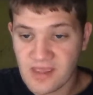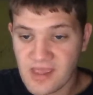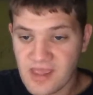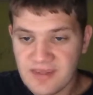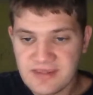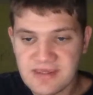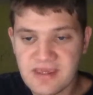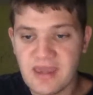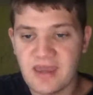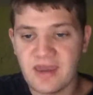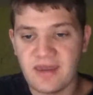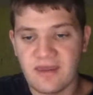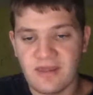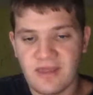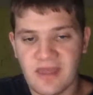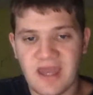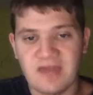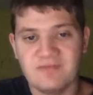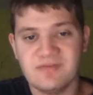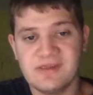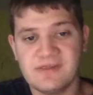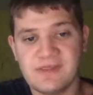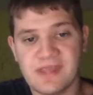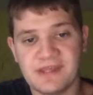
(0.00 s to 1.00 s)
Yeah, I
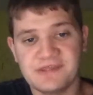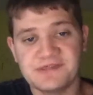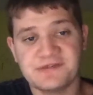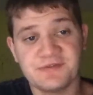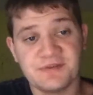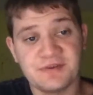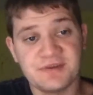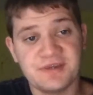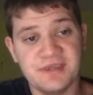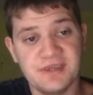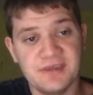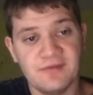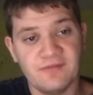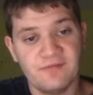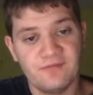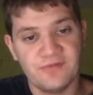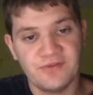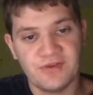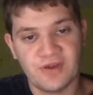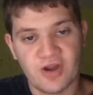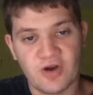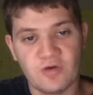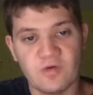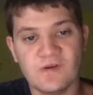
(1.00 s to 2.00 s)
mean, that's the key
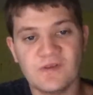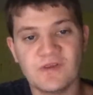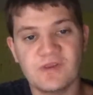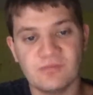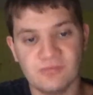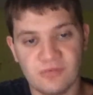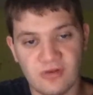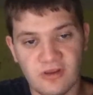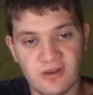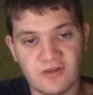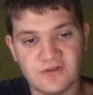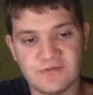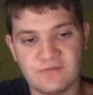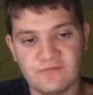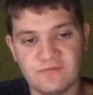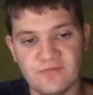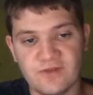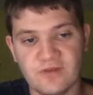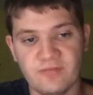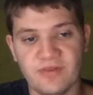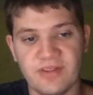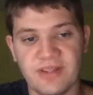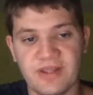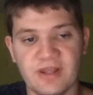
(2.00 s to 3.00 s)
to going to malls and
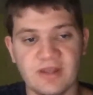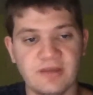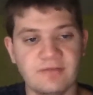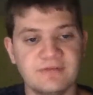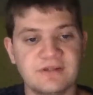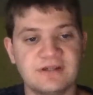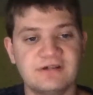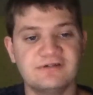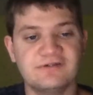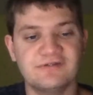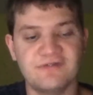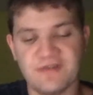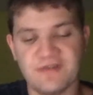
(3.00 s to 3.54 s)
filming elevators. The